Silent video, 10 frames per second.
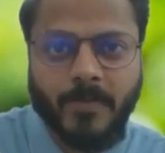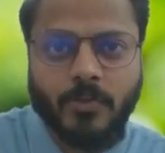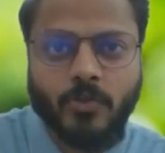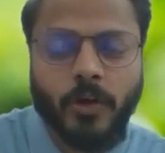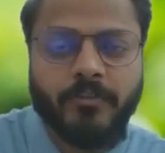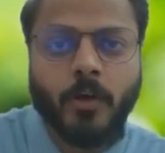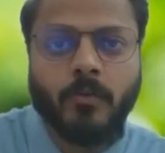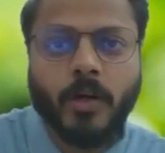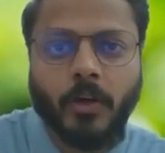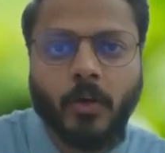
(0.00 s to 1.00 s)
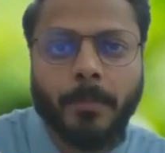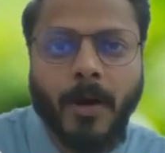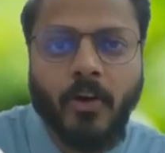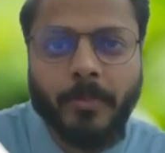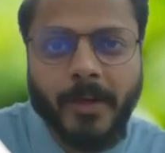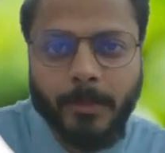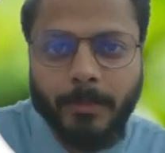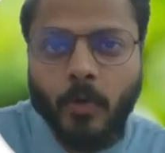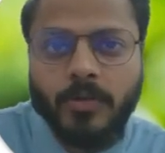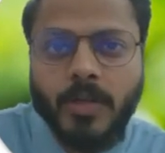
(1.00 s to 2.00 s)
So if you're working on Power BI
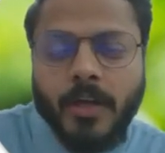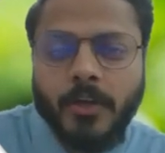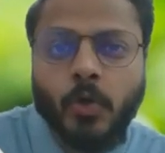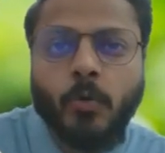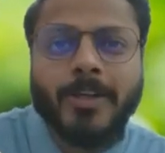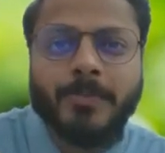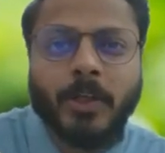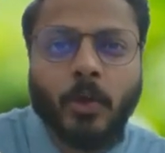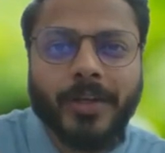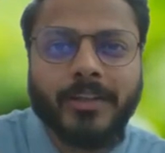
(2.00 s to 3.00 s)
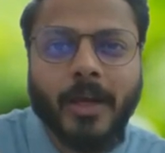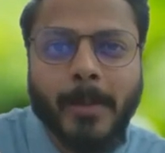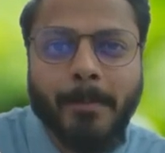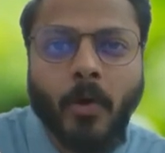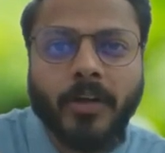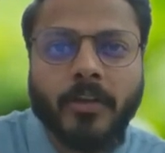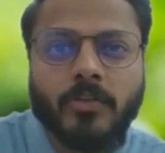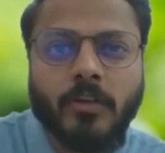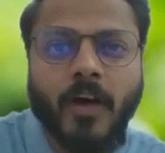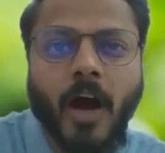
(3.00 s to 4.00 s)
reports, you must be knowing the
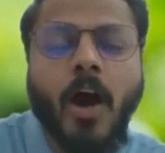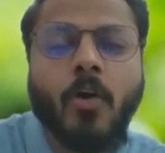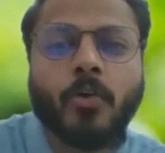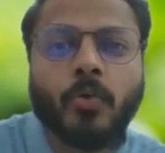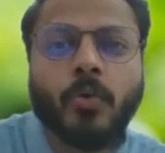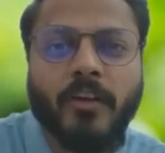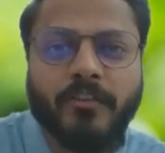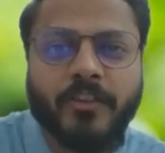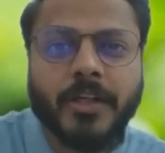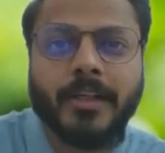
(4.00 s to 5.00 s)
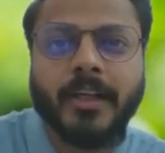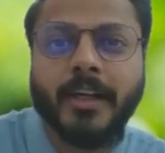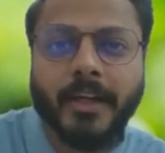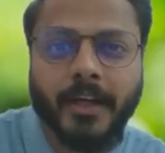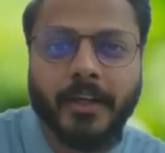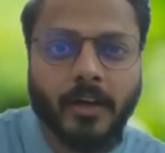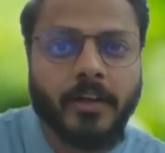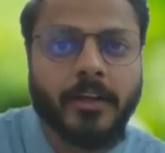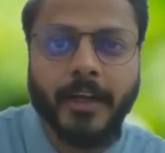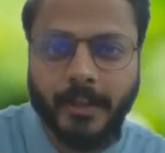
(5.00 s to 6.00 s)
importance of how to efficiently create a
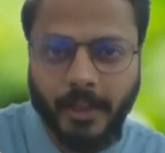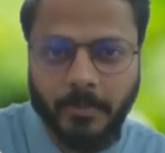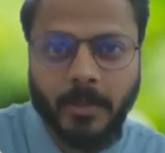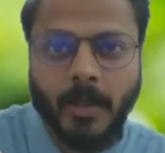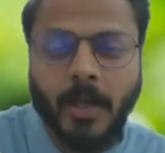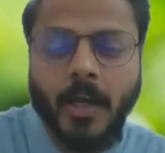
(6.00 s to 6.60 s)
date table.